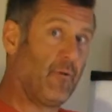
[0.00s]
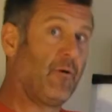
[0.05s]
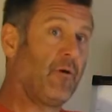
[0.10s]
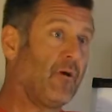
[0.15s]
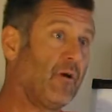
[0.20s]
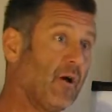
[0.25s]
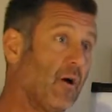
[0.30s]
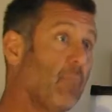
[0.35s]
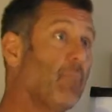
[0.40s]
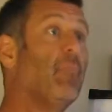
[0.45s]
a
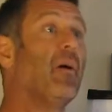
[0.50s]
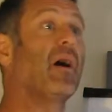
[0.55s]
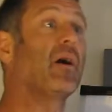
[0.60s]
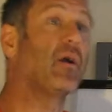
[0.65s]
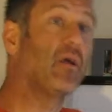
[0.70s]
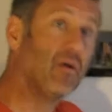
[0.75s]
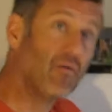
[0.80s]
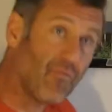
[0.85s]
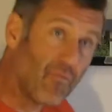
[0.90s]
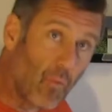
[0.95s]
bucket
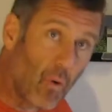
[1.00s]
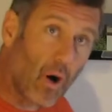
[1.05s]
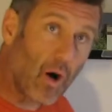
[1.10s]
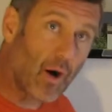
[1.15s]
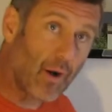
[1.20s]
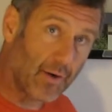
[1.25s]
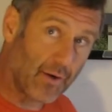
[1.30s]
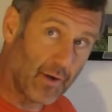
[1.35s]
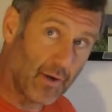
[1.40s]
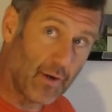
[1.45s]
of
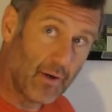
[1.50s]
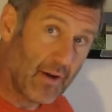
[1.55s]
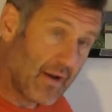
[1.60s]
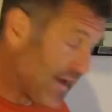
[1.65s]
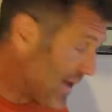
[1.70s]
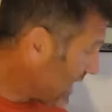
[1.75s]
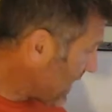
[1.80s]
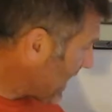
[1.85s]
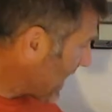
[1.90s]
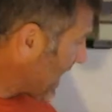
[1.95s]
water
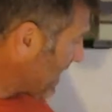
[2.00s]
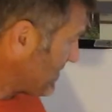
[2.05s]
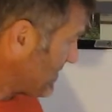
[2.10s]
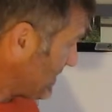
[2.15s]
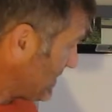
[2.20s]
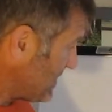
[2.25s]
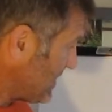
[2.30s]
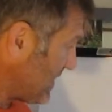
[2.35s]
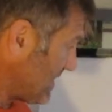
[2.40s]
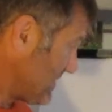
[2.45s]
as it
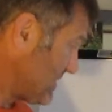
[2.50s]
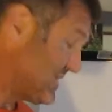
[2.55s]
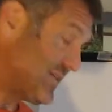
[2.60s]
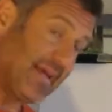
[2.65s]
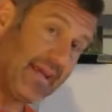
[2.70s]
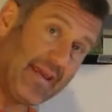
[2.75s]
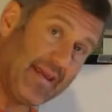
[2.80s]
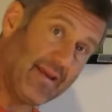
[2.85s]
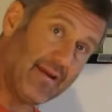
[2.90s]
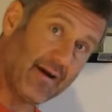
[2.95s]
does to
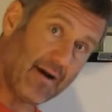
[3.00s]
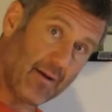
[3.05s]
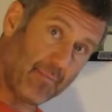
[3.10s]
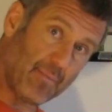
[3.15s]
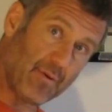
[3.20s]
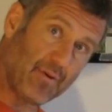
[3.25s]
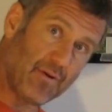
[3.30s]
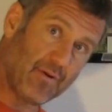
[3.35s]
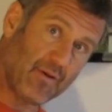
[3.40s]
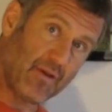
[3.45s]
heat up
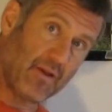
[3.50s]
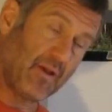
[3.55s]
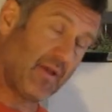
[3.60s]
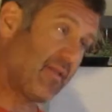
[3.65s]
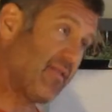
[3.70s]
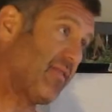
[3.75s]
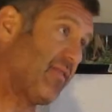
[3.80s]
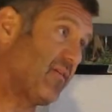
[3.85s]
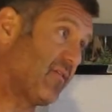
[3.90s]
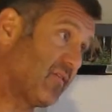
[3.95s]
the
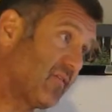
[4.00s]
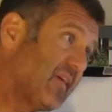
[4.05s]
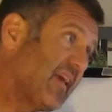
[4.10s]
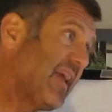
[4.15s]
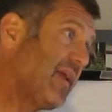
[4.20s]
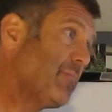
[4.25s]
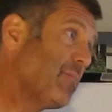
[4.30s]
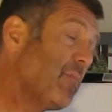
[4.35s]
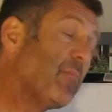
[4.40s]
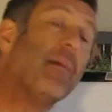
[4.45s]
same
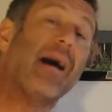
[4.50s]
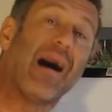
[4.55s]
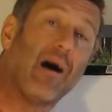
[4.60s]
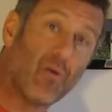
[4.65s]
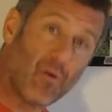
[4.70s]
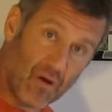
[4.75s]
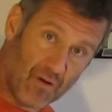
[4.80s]
amount of